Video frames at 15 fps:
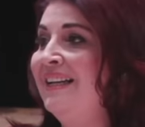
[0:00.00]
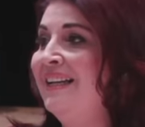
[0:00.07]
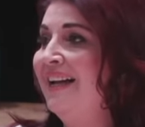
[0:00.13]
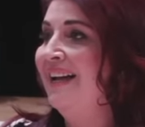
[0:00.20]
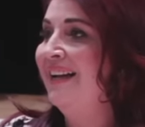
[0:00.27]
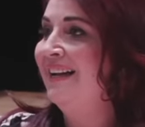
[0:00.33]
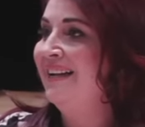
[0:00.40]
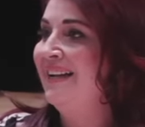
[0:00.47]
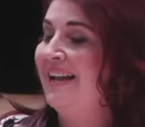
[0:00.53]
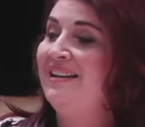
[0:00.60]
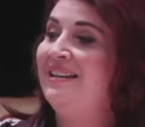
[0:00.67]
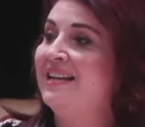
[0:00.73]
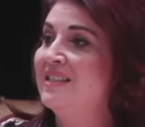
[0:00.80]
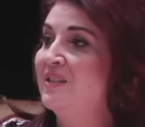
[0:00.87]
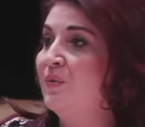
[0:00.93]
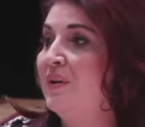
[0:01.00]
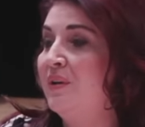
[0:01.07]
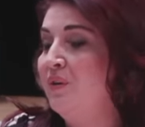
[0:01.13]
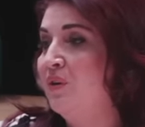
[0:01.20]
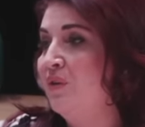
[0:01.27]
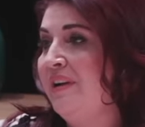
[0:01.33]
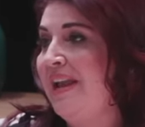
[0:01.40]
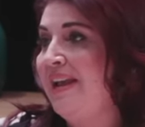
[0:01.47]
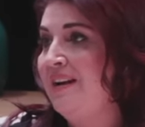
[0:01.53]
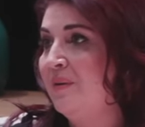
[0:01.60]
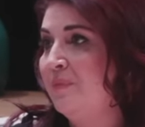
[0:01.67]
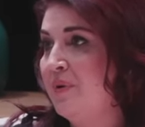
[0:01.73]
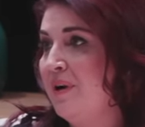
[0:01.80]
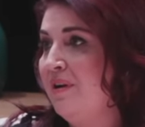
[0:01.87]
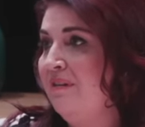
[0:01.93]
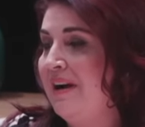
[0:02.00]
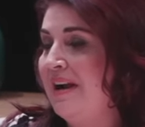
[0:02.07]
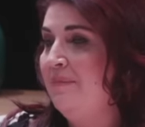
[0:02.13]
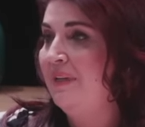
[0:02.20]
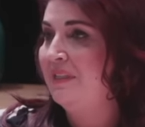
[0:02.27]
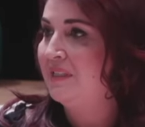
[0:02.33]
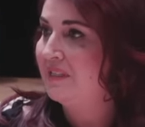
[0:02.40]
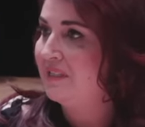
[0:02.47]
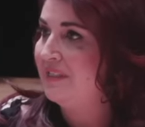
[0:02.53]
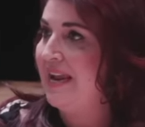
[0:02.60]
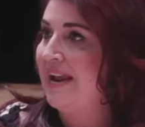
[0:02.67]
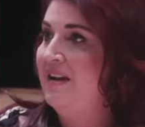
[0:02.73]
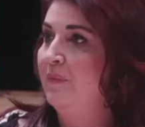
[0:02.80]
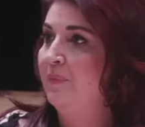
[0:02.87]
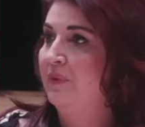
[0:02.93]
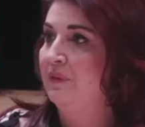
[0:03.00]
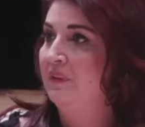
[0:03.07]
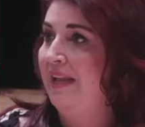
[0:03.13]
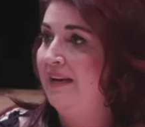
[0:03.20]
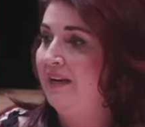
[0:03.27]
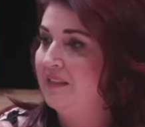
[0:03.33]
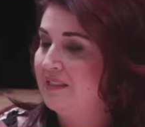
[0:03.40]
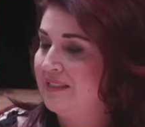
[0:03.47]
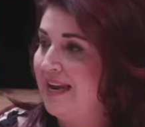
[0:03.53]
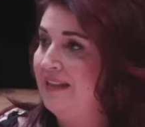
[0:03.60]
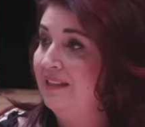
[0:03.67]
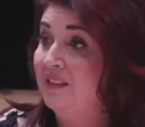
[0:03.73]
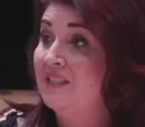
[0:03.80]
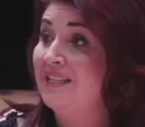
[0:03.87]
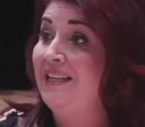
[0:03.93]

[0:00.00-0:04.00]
Uh, and that's what you're created a program that's sustainable and it's tailored mm-hmm.